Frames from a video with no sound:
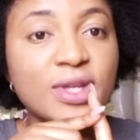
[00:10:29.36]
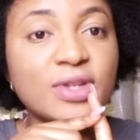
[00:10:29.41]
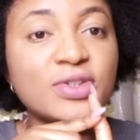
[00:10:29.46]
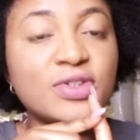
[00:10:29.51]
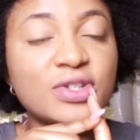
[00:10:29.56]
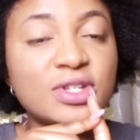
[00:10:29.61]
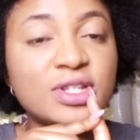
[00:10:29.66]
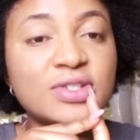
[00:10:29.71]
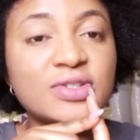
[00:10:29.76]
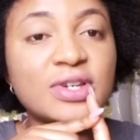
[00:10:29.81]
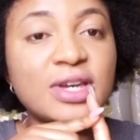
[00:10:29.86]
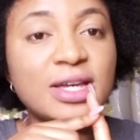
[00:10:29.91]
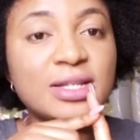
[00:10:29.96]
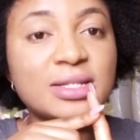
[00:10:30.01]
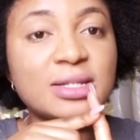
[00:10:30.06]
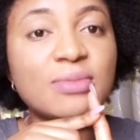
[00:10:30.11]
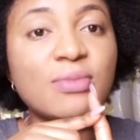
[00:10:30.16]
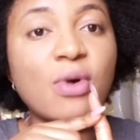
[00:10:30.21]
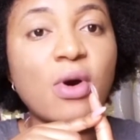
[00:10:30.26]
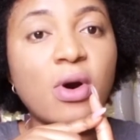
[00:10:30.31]
You need to get
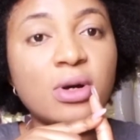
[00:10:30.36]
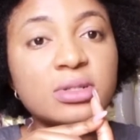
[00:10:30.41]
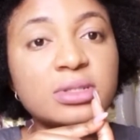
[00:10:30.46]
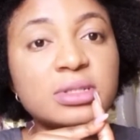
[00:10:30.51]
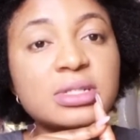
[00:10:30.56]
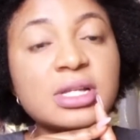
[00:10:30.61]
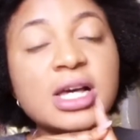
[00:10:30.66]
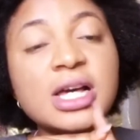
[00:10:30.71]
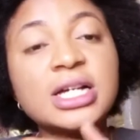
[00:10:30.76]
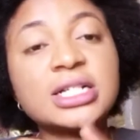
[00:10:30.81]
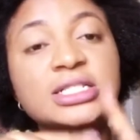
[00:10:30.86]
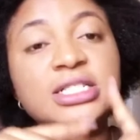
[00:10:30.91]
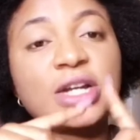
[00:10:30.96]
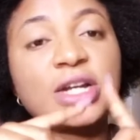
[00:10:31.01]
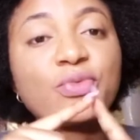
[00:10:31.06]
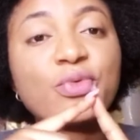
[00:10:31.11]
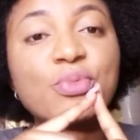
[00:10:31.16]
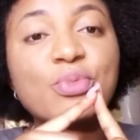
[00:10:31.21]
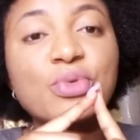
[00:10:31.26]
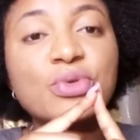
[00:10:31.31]
some oils that
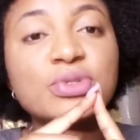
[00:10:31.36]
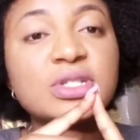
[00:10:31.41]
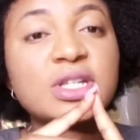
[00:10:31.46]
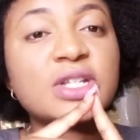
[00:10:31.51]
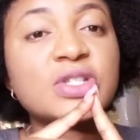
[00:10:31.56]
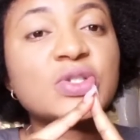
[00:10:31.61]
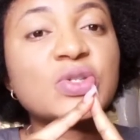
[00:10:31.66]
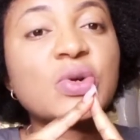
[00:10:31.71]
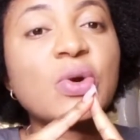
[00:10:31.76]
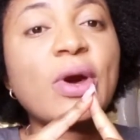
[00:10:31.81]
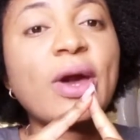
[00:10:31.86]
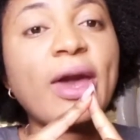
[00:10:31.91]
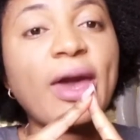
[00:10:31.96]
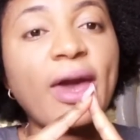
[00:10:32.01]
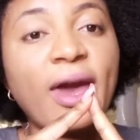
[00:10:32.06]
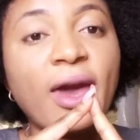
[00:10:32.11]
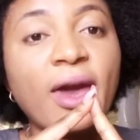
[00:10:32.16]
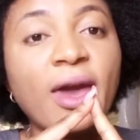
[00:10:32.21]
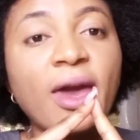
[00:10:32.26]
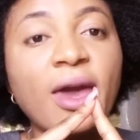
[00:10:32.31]
will protect your
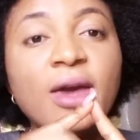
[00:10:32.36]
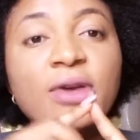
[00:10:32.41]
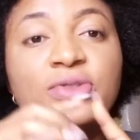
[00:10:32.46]
hair.